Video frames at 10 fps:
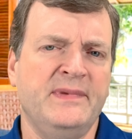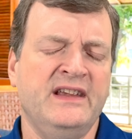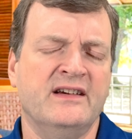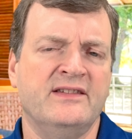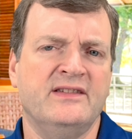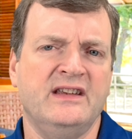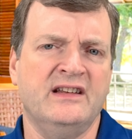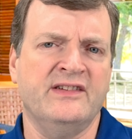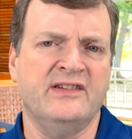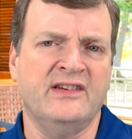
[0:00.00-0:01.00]
because he
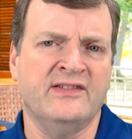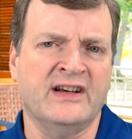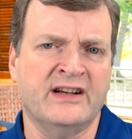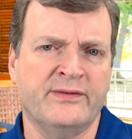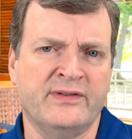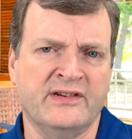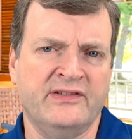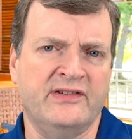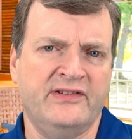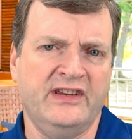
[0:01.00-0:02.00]
doesn't desire for us
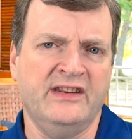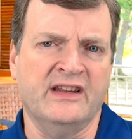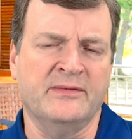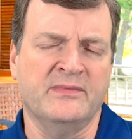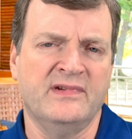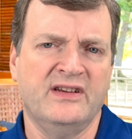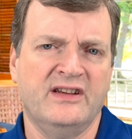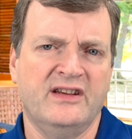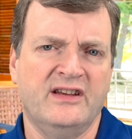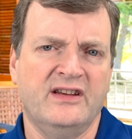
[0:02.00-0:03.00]
to see them,
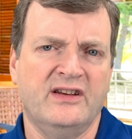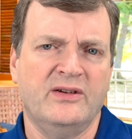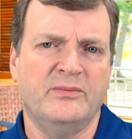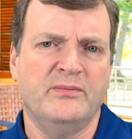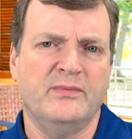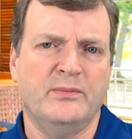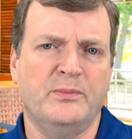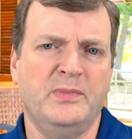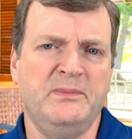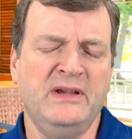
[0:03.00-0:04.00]

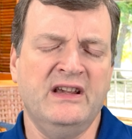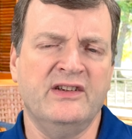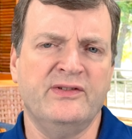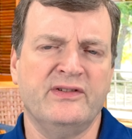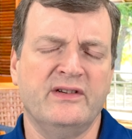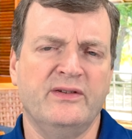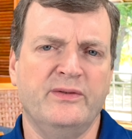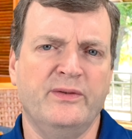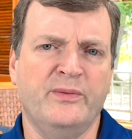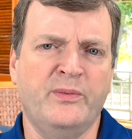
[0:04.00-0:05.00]
but because
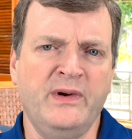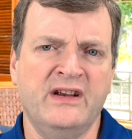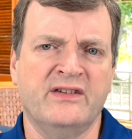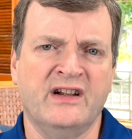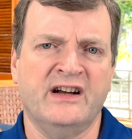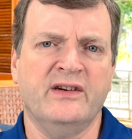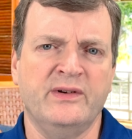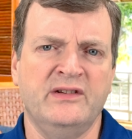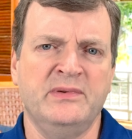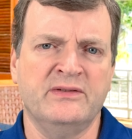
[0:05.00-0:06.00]
we are not
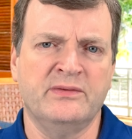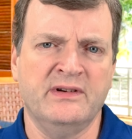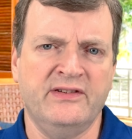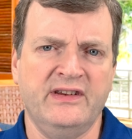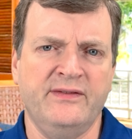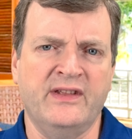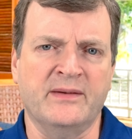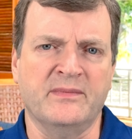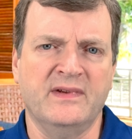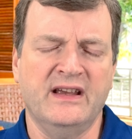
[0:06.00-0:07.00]
going to be able to receive
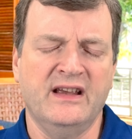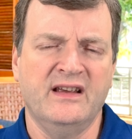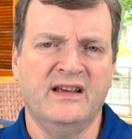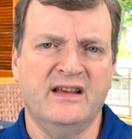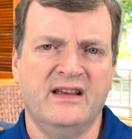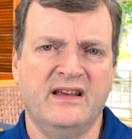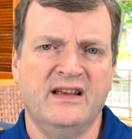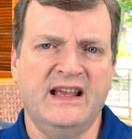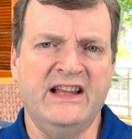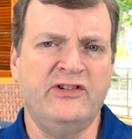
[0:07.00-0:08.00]
them.
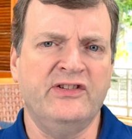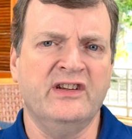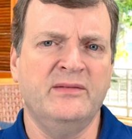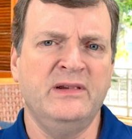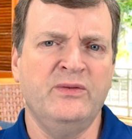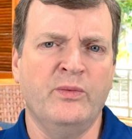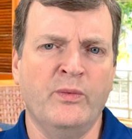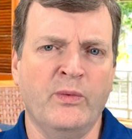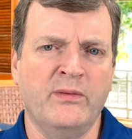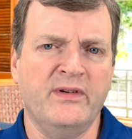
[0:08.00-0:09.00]
It's just going to
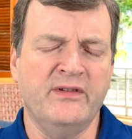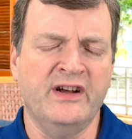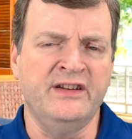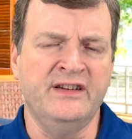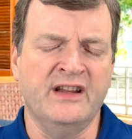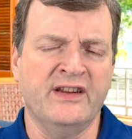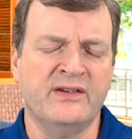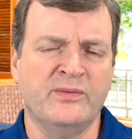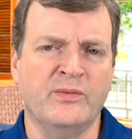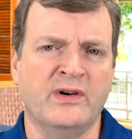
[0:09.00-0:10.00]
be another
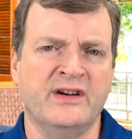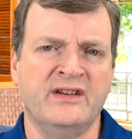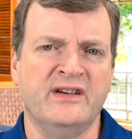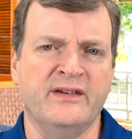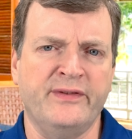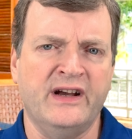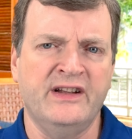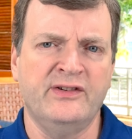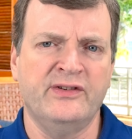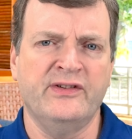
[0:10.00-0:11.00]
one of
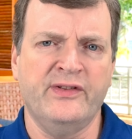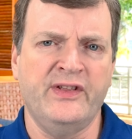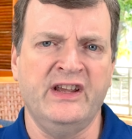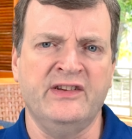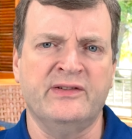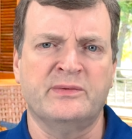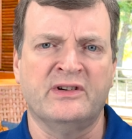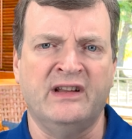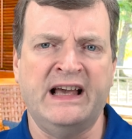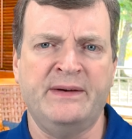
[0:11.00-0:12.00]
hundreds of things that we're
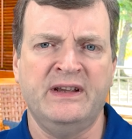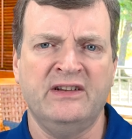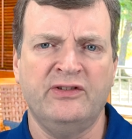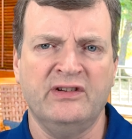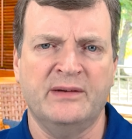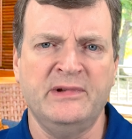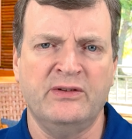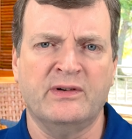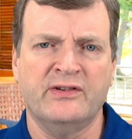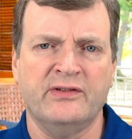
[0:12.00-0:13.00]
allowing to come into
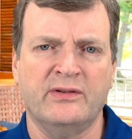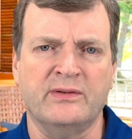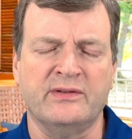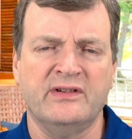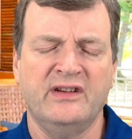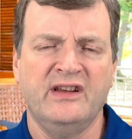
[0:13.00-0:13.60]
our souls.